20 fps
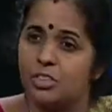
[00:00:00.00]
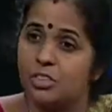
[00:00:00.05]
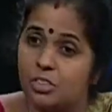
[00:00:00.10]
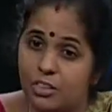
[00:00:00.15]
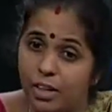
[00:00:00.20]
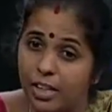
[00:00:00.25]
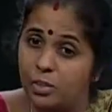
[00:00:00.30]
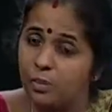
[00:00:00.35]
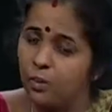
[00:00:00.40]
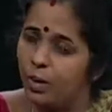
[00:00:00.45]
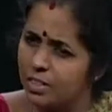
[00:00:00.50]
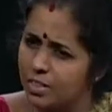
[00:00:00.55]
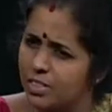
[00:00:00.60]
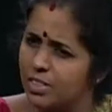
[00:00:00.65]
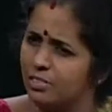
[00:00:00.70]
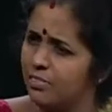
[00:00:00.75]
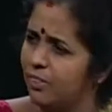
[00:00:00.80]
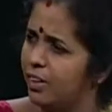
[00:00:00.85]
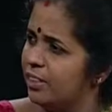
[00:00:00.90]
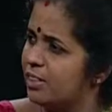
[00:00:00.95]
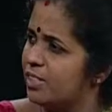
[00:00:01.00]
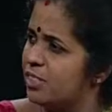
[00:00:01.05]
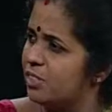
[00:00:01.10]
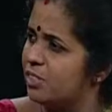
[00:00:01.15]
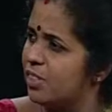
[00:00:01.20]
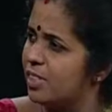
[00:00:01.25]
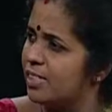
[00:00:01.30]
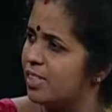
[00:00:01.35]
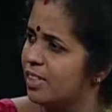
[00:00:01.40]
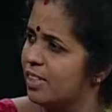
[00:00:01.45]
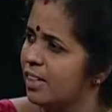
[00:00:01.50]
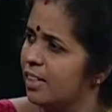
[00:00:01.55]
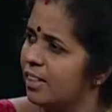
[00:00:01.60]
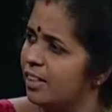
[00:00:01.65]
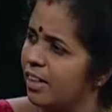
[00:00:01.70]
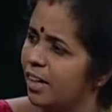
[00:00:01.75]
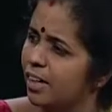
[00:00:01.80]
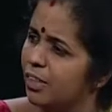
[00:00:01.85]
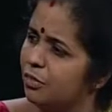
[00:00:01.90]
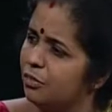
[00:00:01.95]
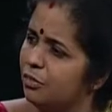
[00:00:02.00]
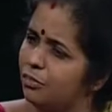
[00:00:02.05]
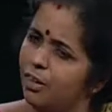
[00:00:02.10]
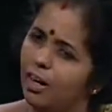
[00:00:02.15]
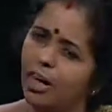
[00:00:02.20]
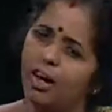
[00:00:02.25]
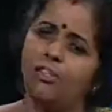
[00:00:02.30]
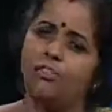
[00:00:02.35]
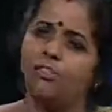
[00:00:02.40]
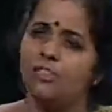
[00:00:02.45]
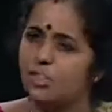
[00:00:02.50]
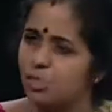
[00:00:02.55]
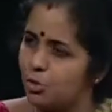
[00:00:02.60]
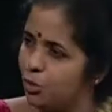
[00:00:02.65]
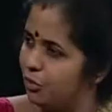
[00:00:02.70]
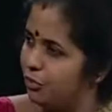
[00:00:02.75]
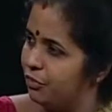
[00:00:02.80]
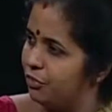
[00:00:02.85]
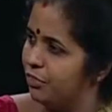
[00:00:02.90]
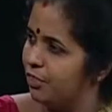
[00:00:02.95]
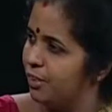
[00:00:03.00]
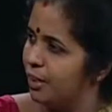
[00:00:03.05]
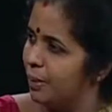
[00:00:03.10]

try to identify the stress, kind of laugh it off.